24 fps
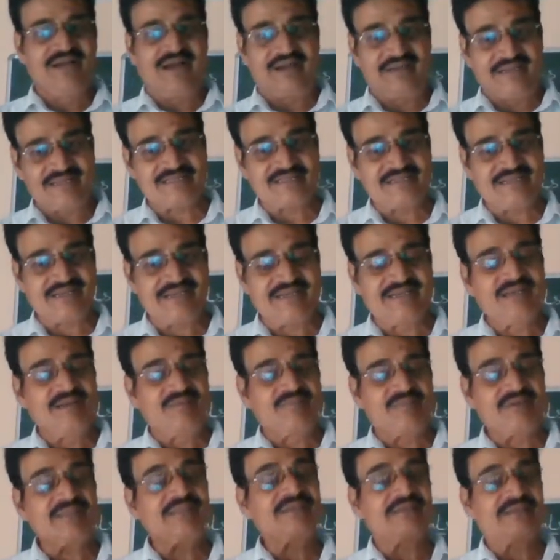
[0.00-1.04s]
Understand,
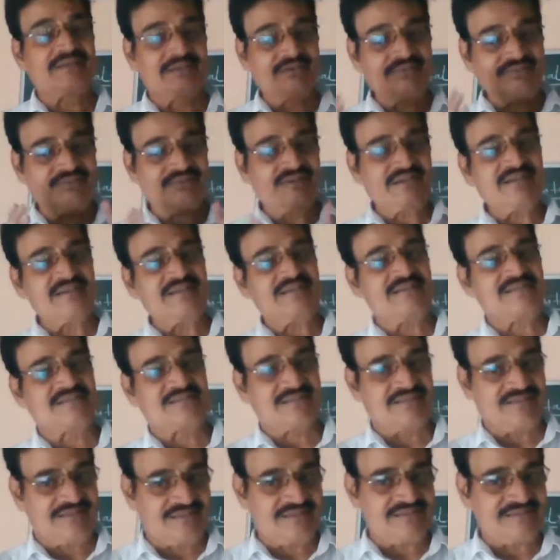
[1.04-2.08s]
but the different
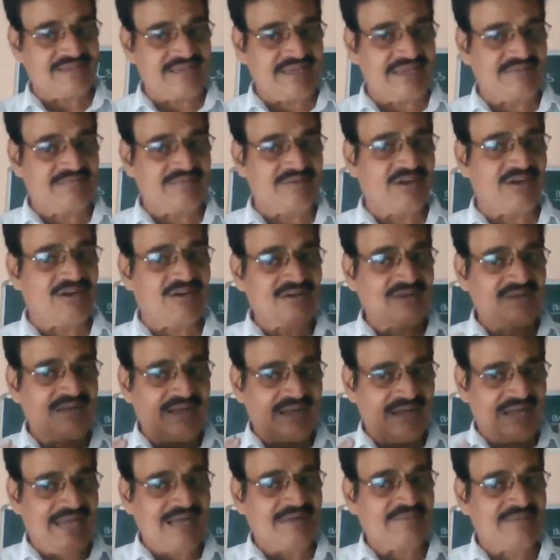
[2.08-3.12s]
historians
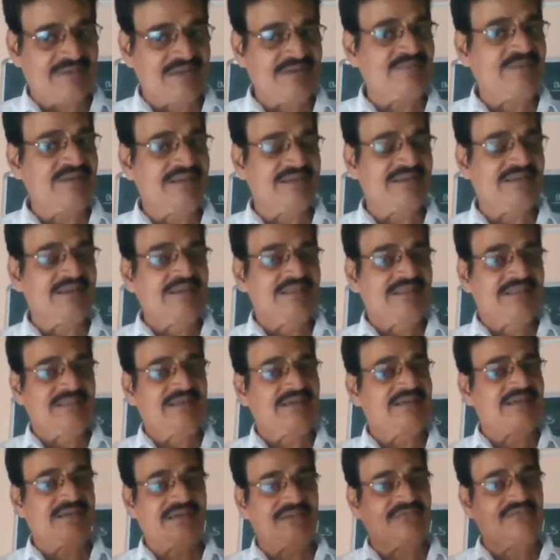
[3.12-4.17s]
have given
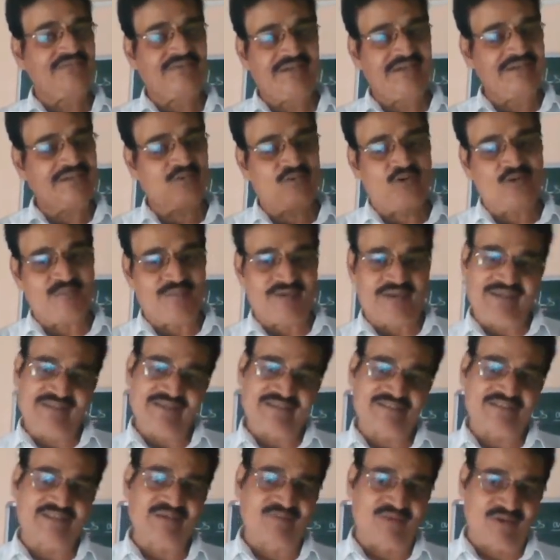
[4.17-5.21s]
their different
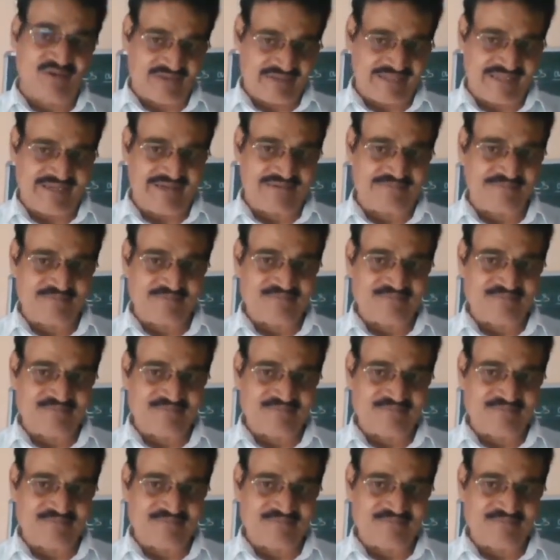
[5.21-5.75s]
opinions about that.